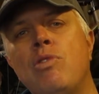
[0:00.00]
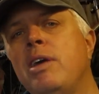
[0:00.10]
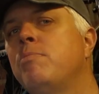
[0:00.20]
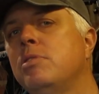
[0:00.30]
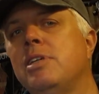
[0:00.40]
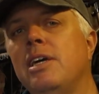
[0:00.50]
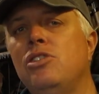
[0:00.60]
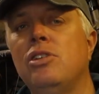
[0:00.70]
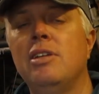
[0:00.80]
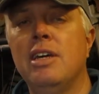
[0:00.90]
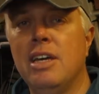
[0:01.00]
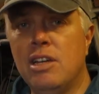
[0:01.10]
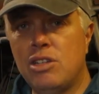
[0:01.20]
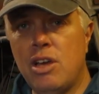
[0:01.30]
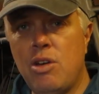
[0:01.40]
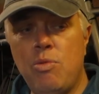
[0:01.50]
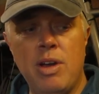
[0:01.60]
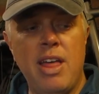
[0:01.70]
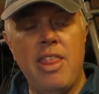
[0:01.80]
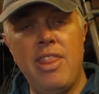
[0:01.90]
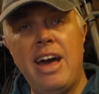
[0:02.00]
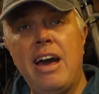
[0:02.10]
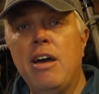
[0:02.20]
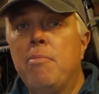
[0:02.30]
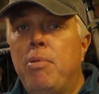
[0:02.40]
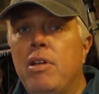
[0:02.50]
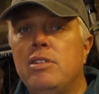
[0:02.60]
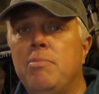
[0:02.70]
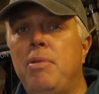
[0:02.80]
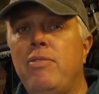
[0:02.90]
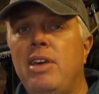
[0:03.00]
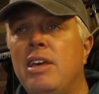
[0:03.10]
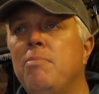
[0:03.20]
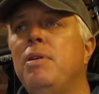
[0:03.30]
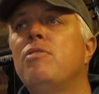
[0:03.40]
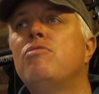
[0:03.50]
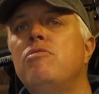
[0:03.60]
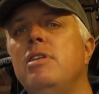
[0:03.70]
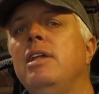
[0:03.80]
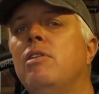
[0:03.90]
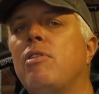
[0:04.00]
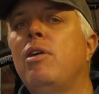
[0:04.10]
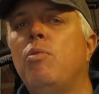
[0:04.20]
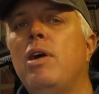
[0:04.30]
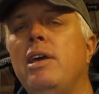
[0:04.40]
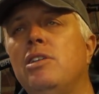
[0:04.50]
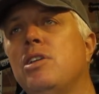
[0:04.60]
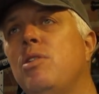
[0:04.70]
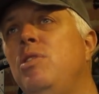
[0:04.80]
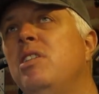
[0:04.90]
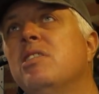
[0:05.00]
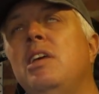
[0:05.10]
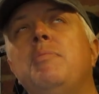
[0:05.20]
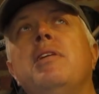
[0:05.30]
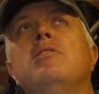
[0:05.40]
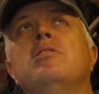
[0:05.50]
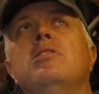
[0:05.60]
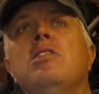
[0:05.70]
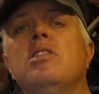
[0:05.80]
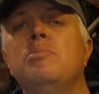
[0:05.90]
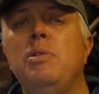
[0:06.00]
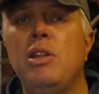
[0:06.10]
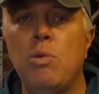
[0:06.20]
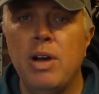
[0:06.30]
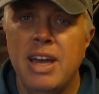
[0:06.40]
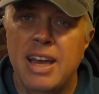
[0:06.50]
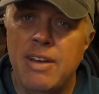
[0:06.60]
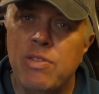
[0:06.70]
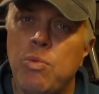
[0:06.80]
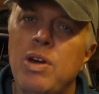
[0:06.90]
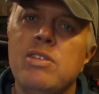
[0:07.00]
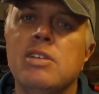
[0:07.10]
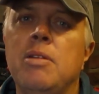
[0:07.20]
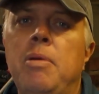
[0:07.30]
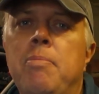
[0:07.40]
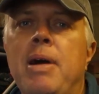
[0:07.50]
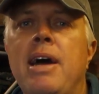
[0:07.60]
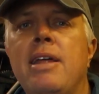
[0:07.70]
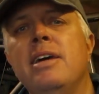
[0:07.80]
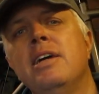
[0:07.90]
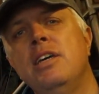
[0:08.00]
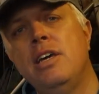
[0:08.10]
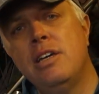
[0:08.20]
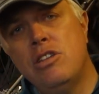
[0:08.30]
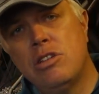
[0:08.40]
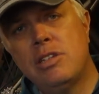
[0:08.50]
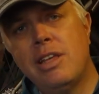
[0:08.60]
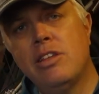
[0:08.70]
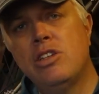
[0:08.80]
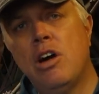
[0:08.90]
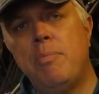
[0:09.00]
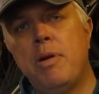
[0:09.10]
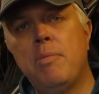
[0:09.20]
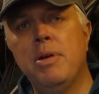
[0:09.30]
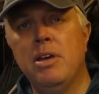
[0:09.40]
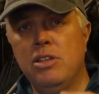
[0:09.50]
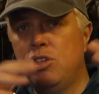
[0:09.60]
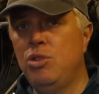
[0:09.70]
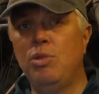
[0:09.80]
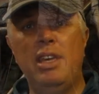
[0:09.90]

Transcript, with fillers: rain protection so that plus a bivy can be a really great way. So you can sleep out under the stars, but you know what? If the weather's going to be bad, you can just set the tarp up to